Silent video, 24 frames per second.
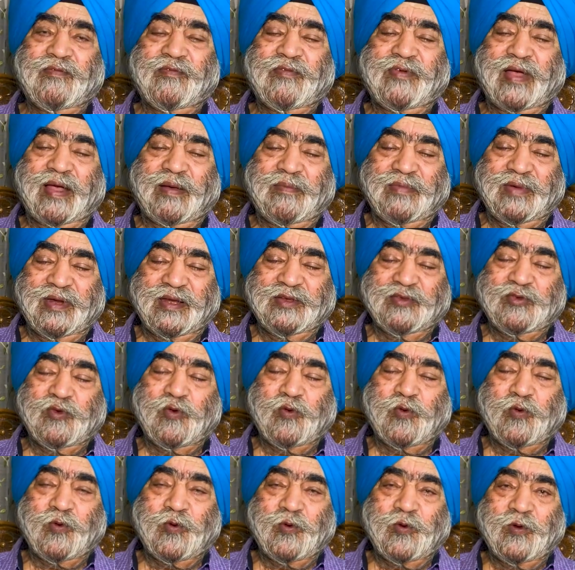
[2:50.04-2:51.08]
family's
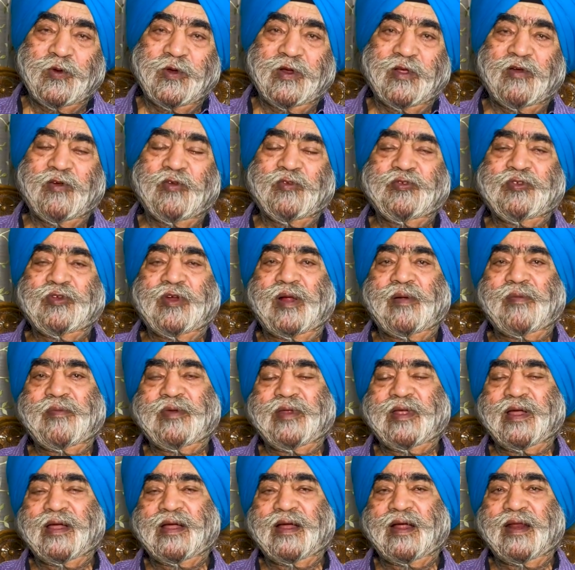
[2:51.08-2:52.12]
hold on
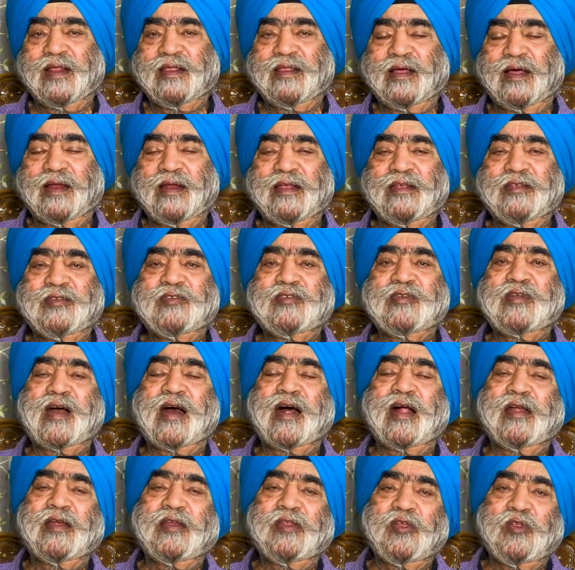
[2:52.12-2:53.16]
Shiromani Akali Dal is
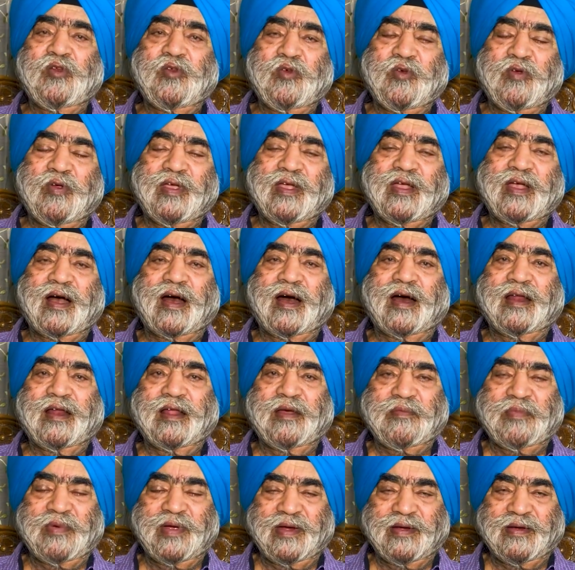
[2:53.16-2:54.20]
continuing
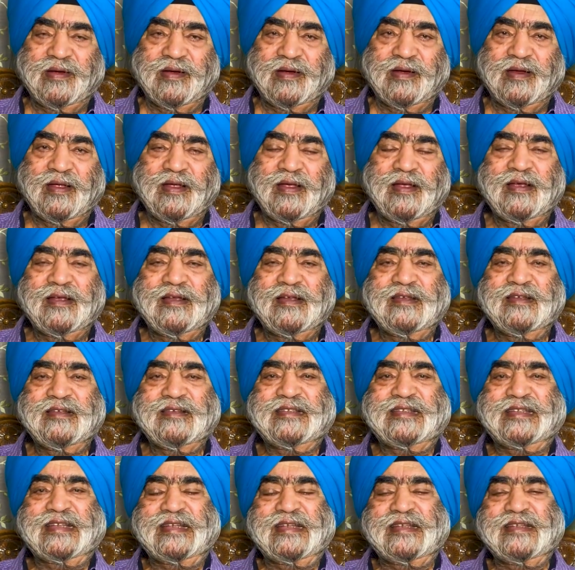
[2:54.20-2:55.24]
unabated
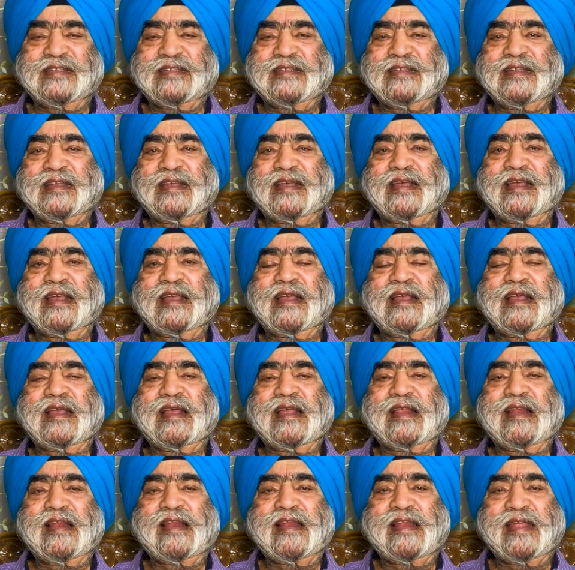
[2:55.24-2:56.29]
since
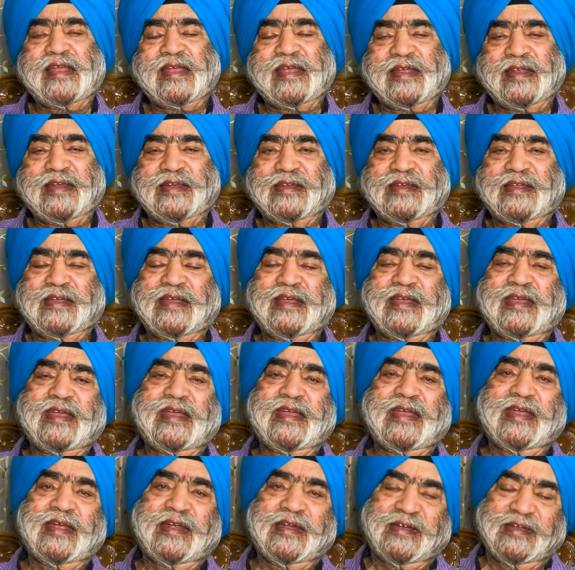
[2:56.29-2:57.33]
late
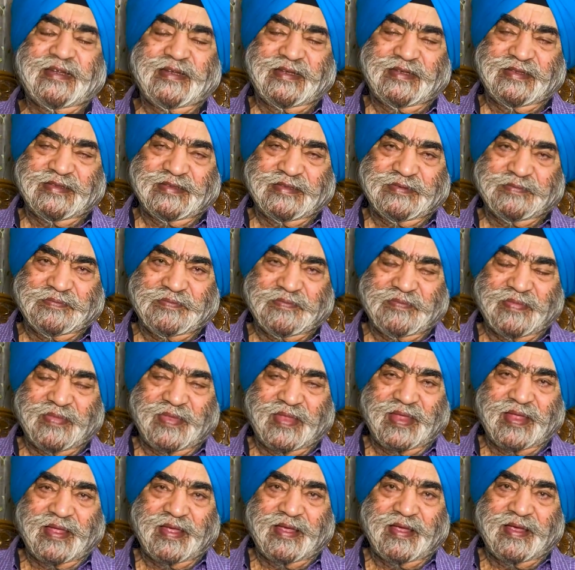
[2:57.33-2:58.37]
80s.
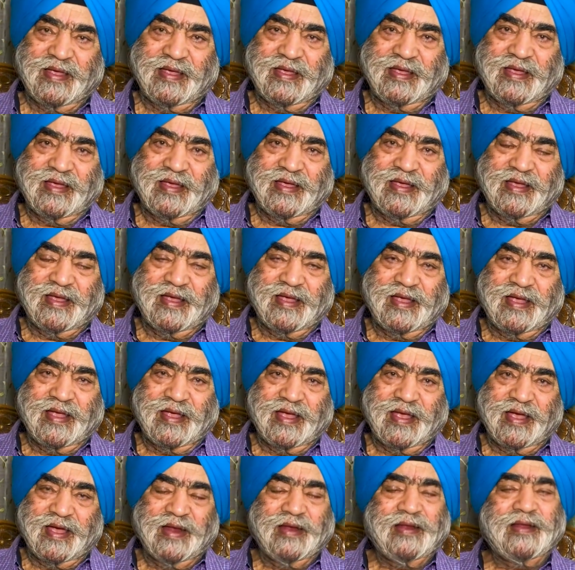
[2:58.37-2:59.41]

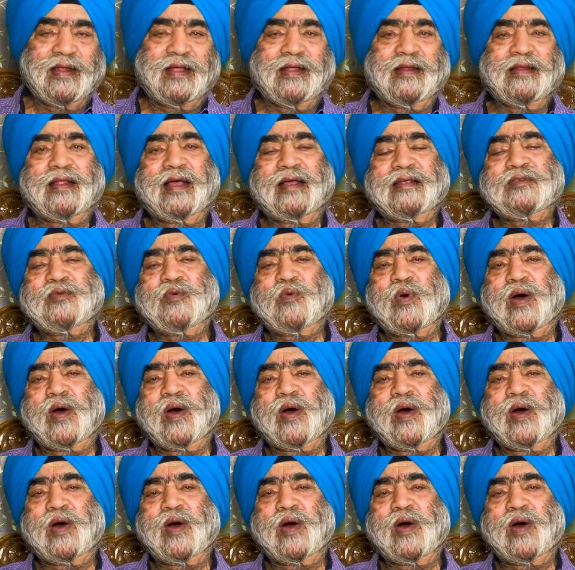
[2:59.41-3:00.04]
And that's